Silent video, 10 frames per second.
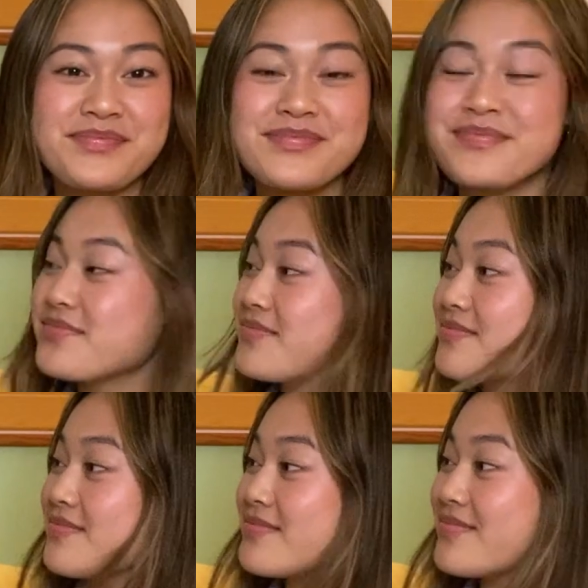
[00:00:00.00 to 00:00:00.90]

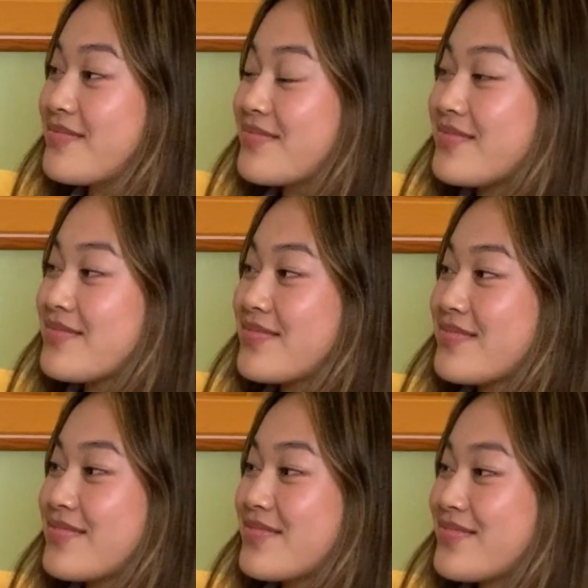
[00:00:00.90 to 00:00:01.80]

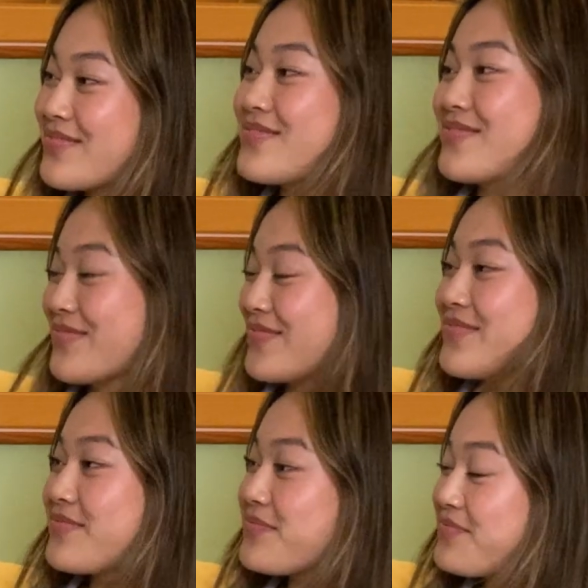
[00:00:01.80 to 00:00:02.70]

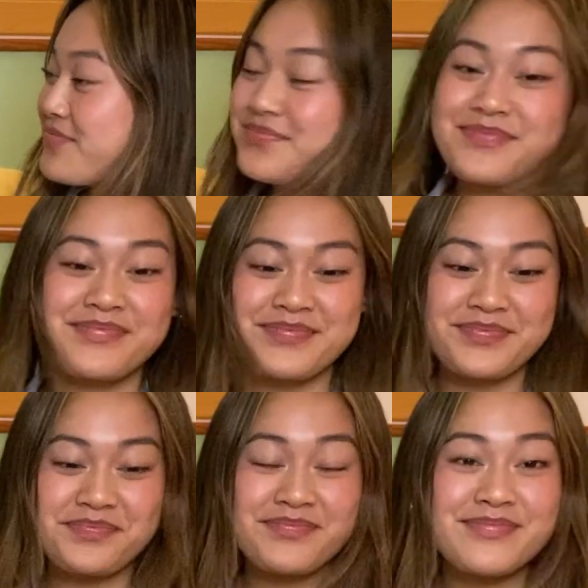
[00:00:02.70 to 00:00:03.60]

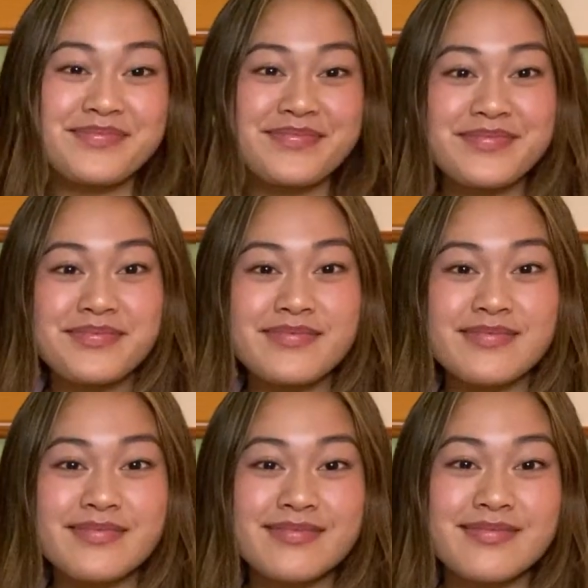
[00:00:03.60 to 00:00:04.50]

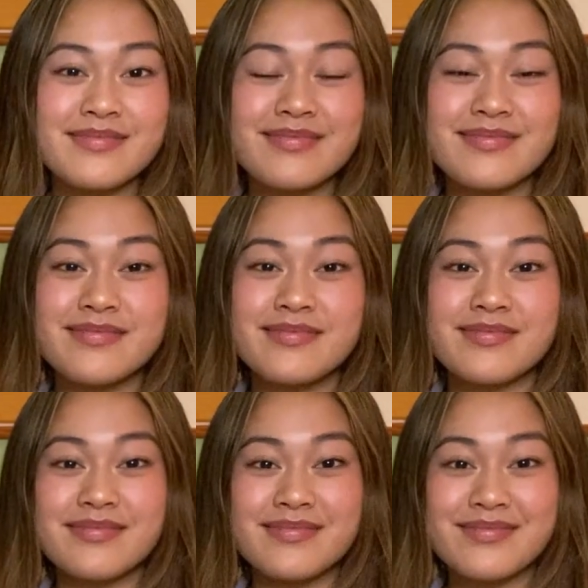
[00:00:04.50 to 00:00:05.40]

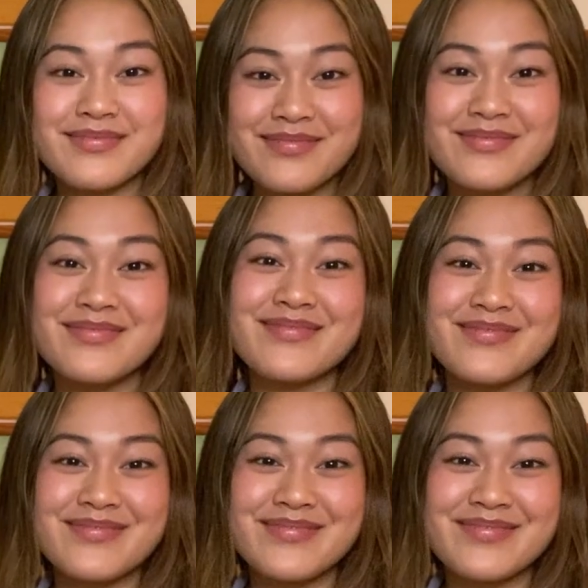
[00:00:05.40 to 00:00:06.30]

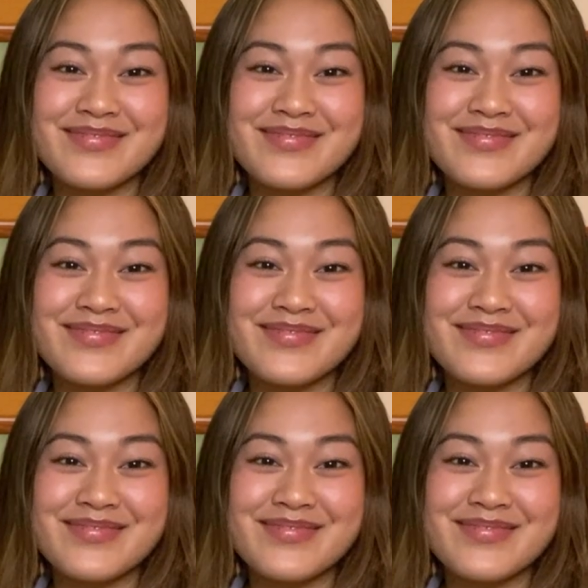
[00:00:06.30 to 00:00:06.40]
No words are spoken by the person on screen.